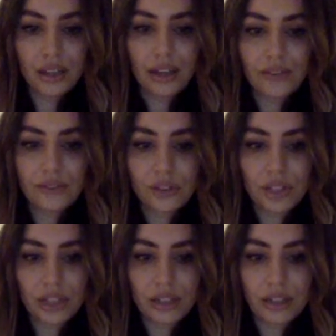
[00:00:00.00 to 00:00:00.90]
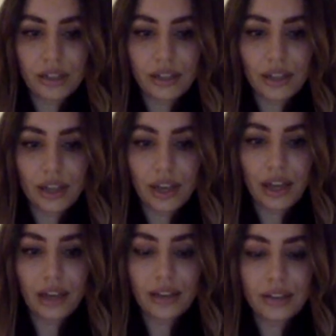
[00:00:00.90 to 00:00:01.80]
F, G,
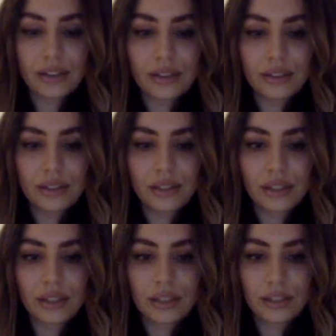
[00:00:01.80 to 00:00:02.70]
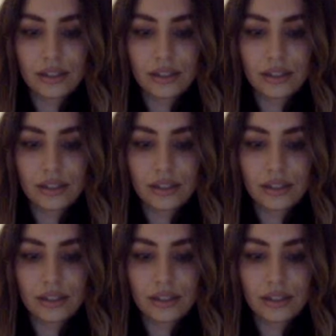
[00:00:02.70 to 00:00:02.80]
A, C,